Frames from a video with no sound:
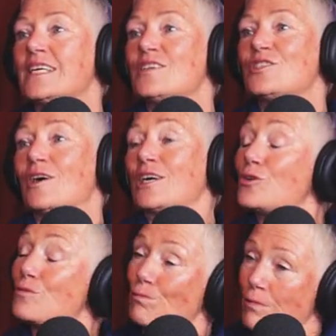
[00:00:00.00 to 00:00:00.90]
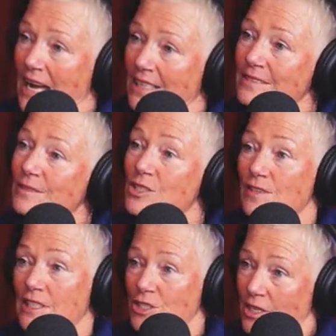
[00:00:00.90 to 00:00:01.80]
So I couldn't run because
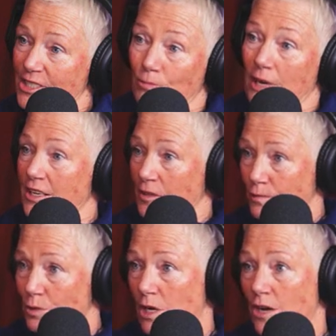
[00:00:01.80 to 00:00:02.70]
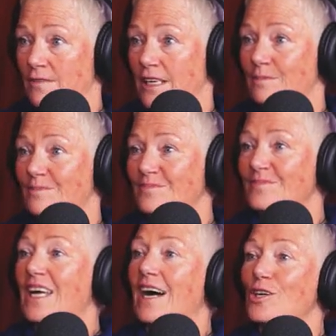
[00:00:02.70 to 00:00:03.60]
if I tried to run, I'd fall over. Sure.
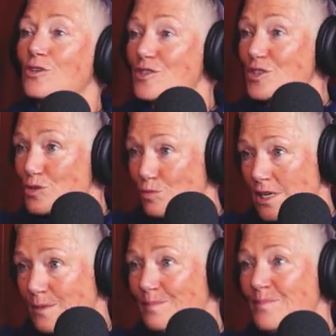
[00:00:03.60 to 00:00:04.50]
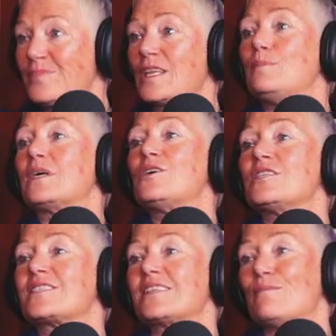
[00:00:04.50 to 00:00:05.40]
I couldn't swim
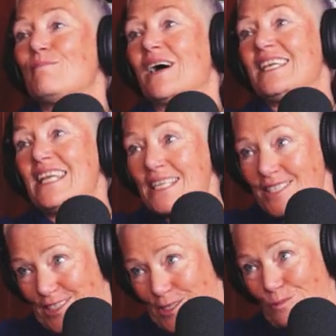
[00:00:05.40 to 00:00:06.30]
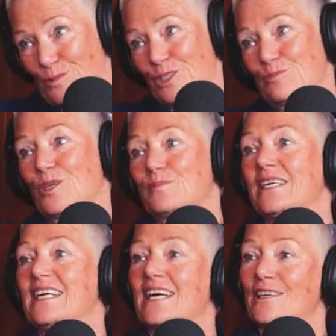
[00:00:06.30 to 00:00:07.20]
because my legs didn't work
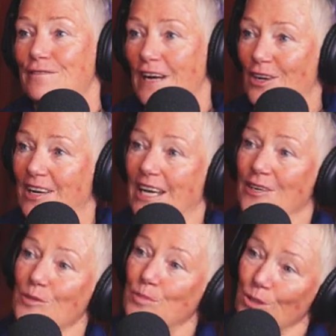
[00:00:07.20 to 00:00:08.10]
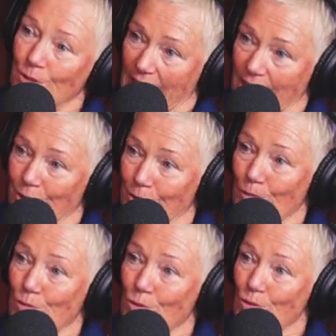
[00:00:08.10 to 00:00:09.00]
properly. And right. if I got out of the pool, I
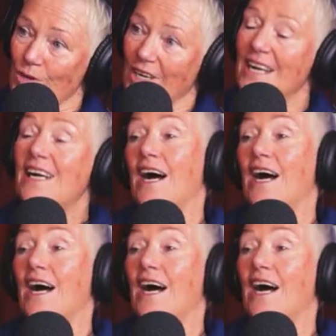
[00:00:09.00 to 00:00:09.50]
couldn't walk. Yeah.